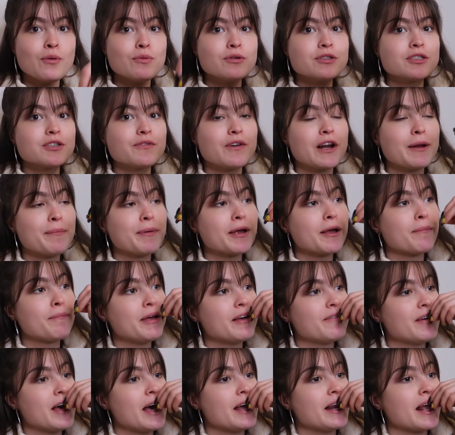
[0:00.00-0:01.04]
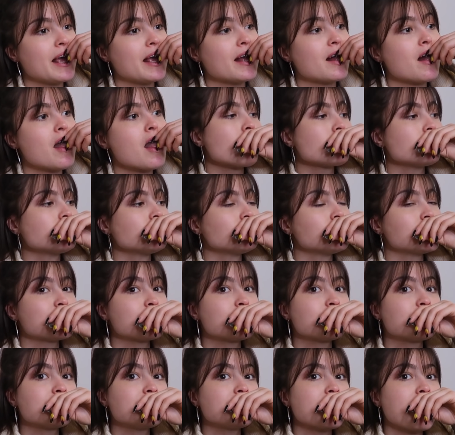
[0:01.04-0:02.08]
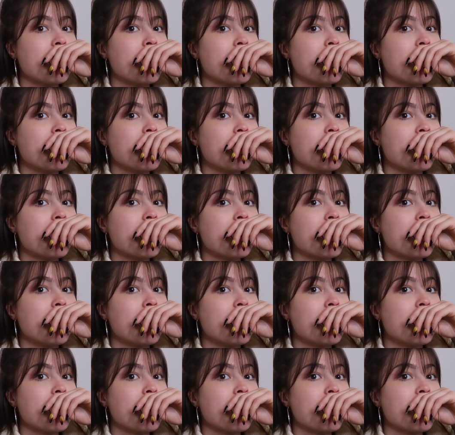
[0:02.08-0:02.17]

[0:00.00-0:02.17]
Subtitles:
I was developing a bit of a headache whilst I was in